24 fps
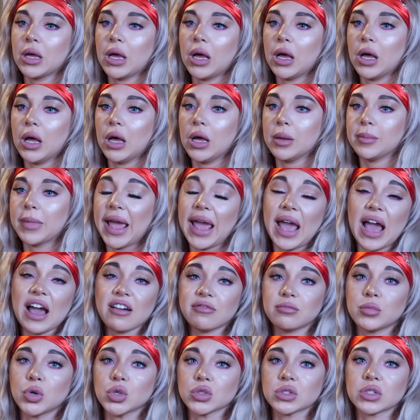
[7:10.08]
I
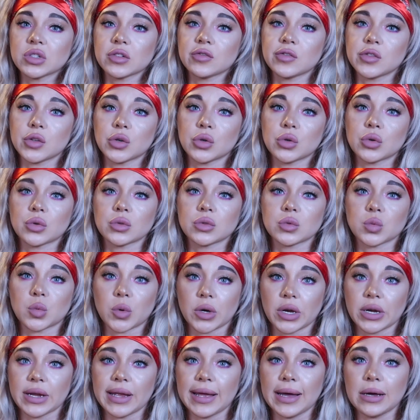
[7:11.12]
have most of those
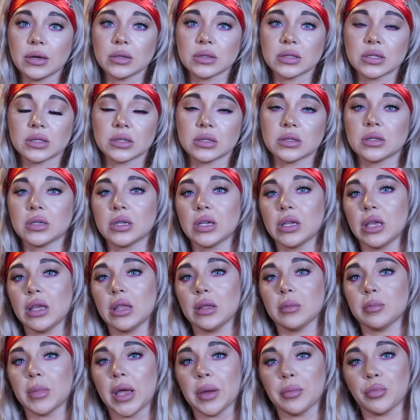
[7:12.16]
workouts
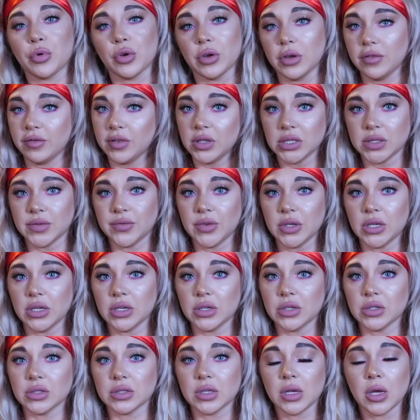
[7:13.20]
in my previous
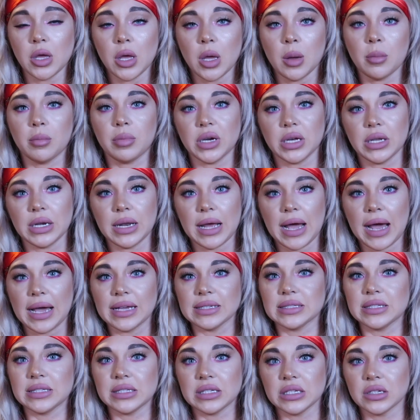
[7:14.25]
videos, but
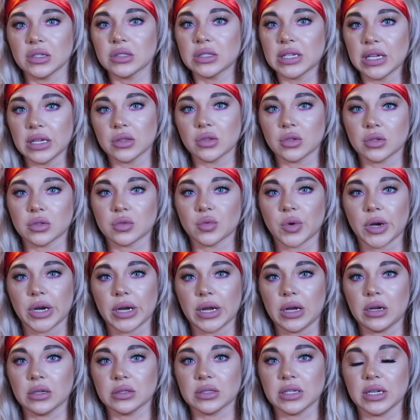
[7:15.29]
I still take those
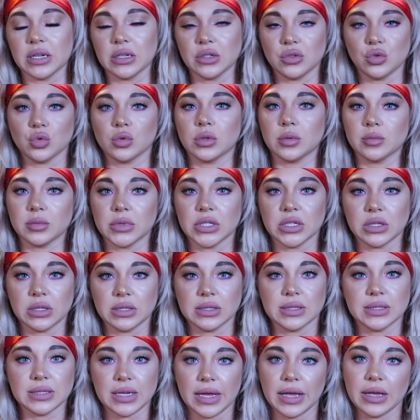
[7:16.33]
workouts and do them till
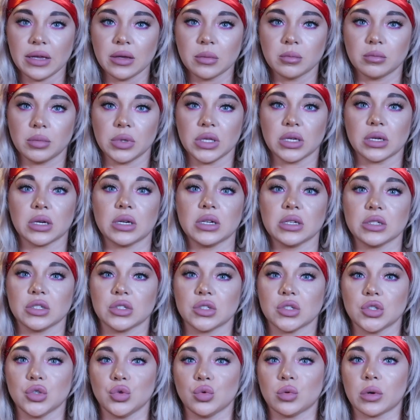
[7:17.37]
this day, because
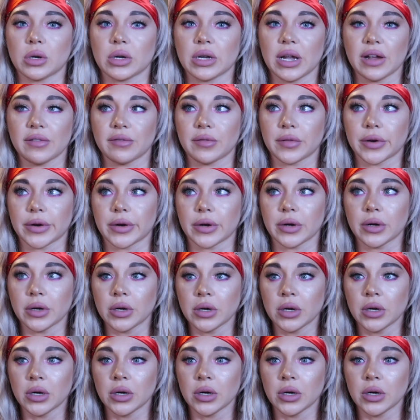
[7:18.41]
you are never